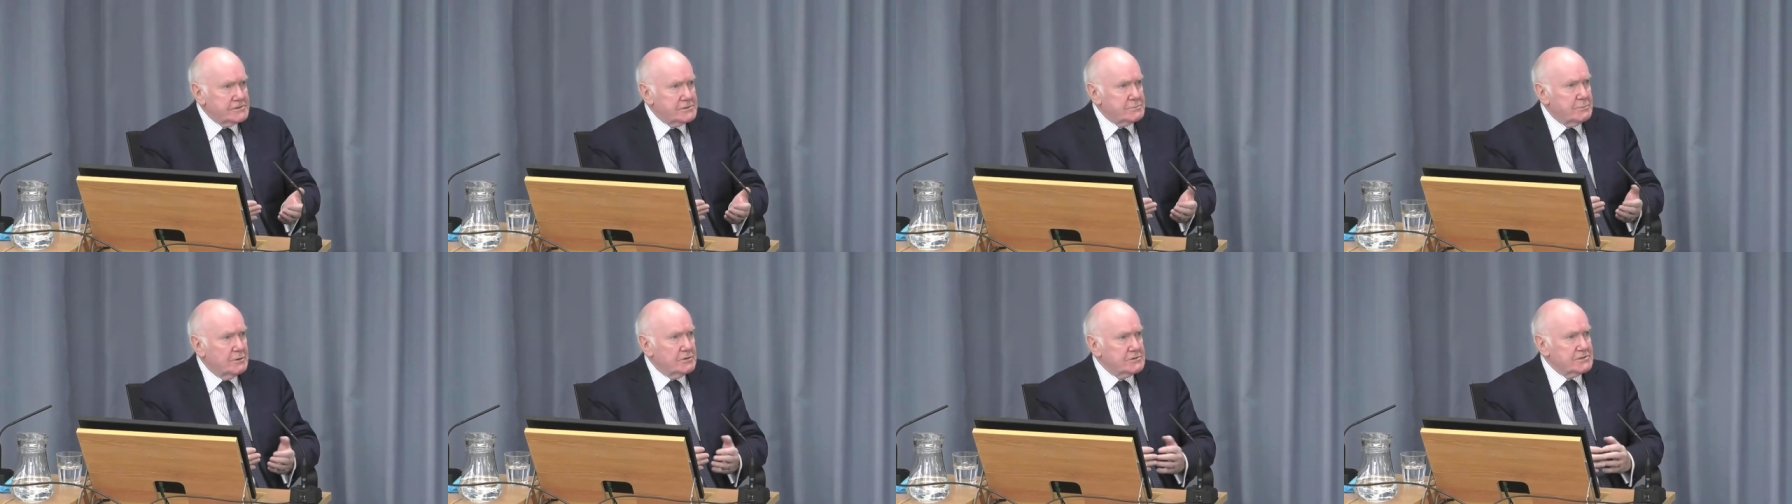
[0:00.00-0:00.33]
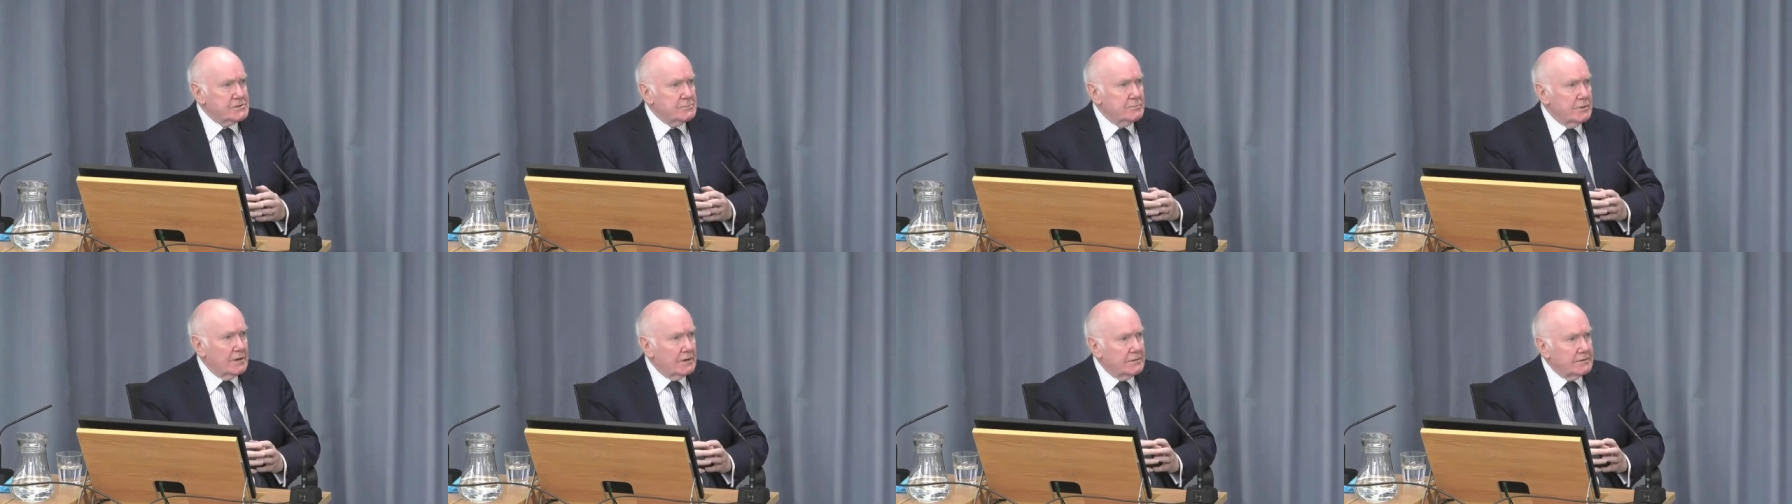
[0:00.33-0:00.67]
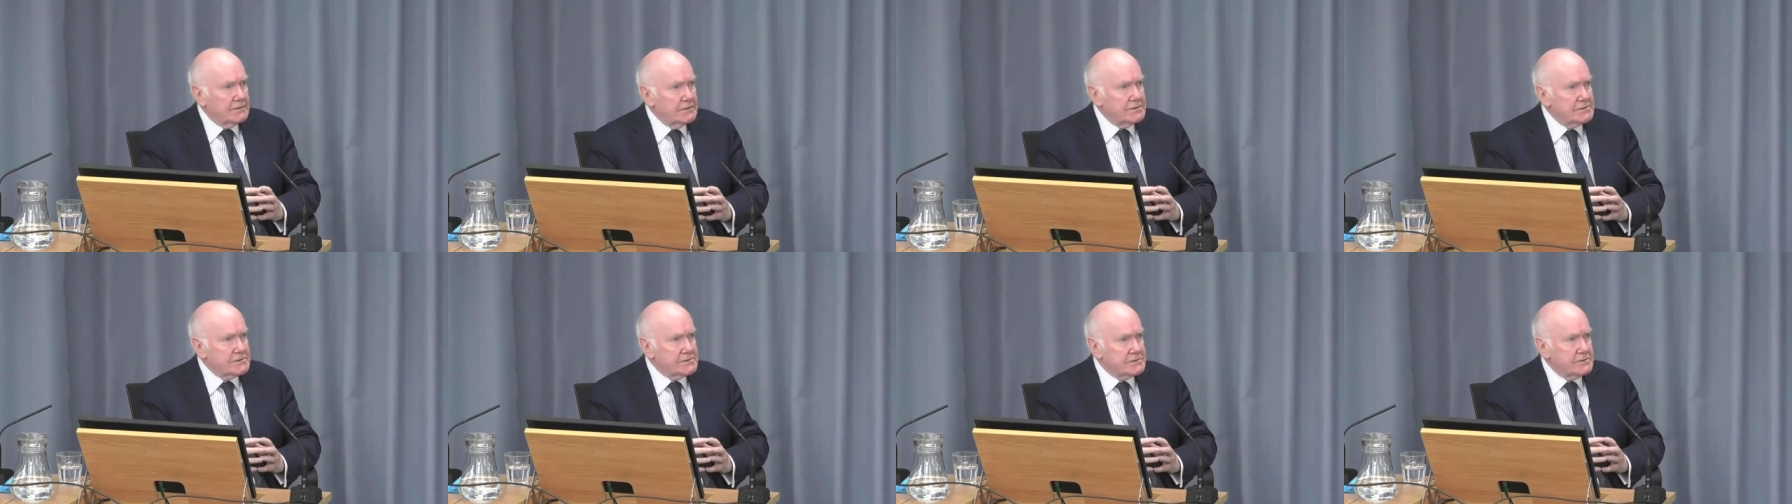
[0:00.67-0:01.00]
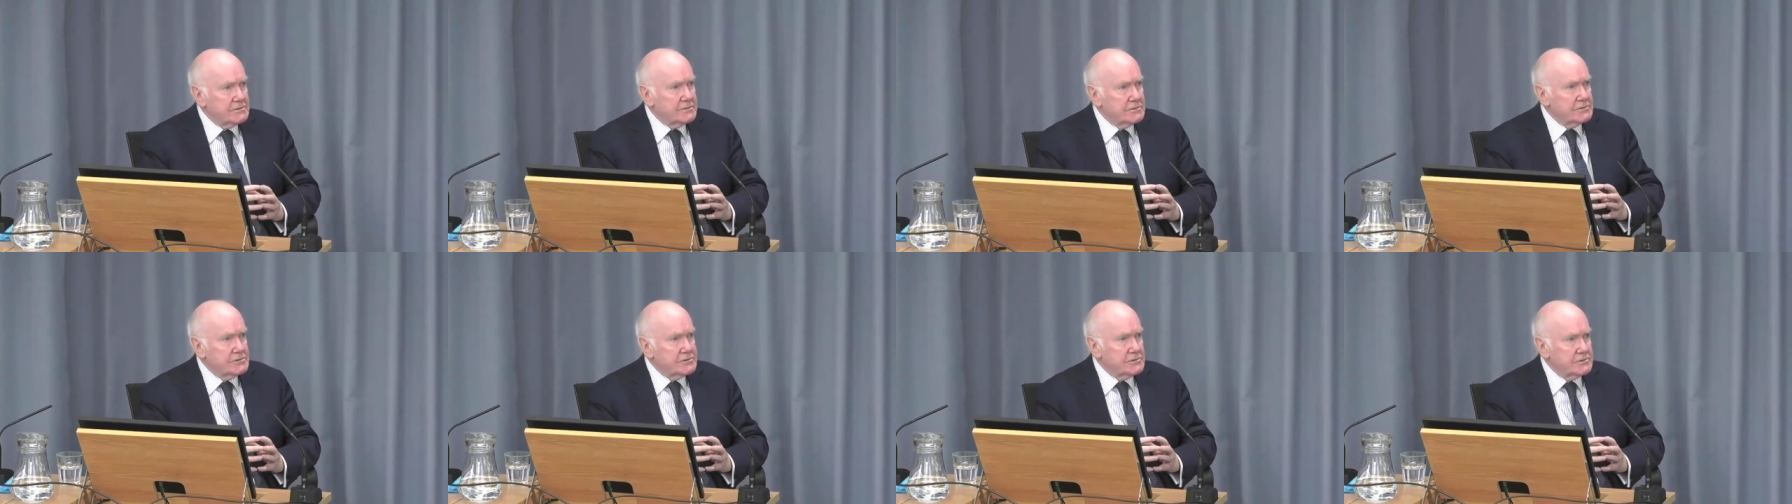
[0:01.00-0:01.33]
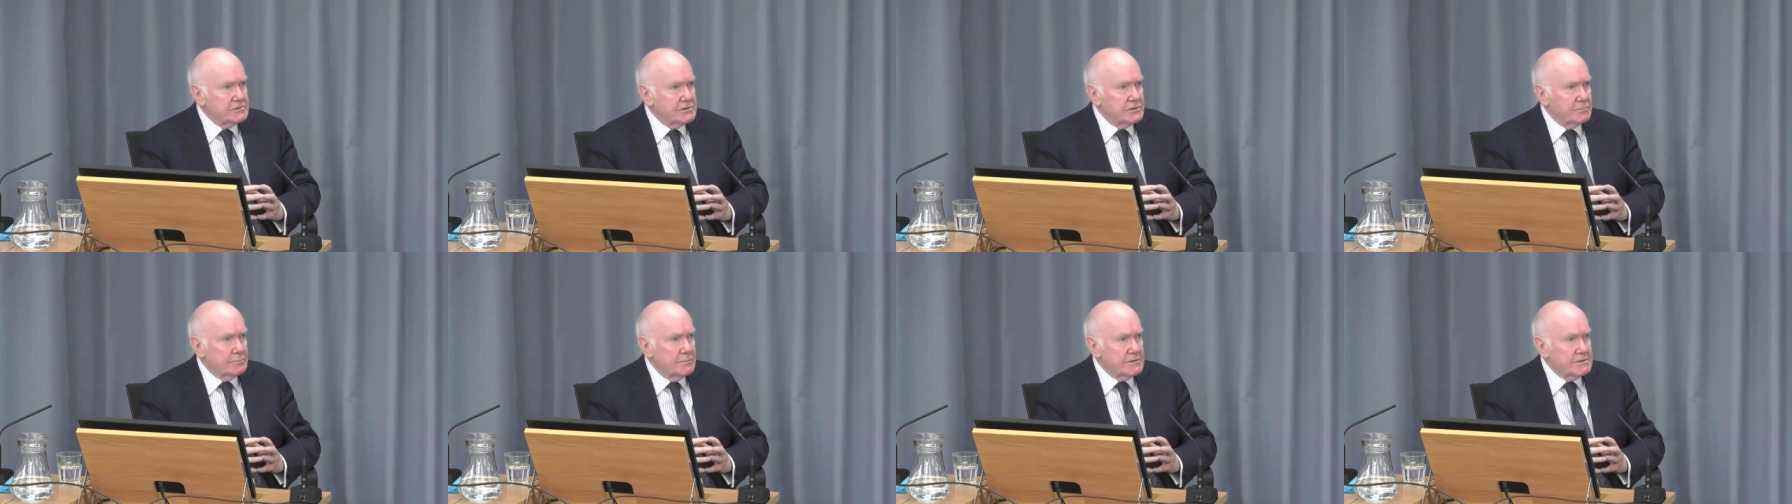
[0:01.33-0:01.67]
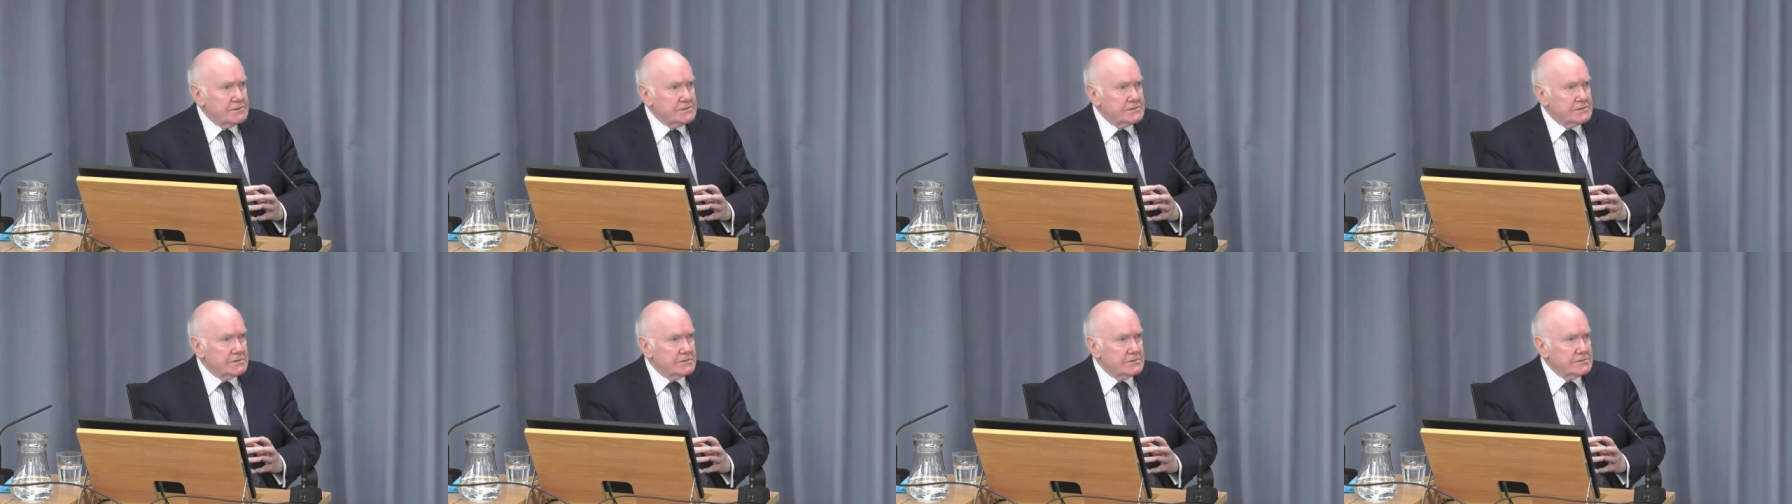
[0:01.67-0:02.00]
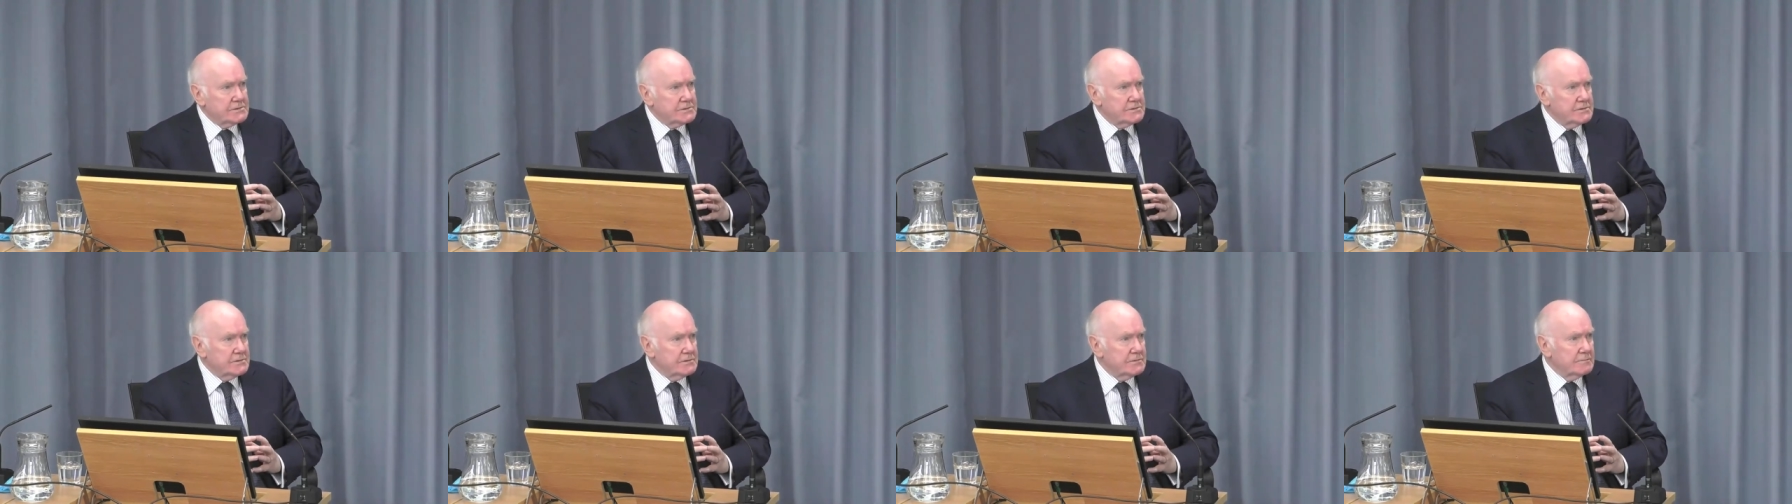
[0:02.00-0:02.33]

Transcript: responsibilities to the junior ministers.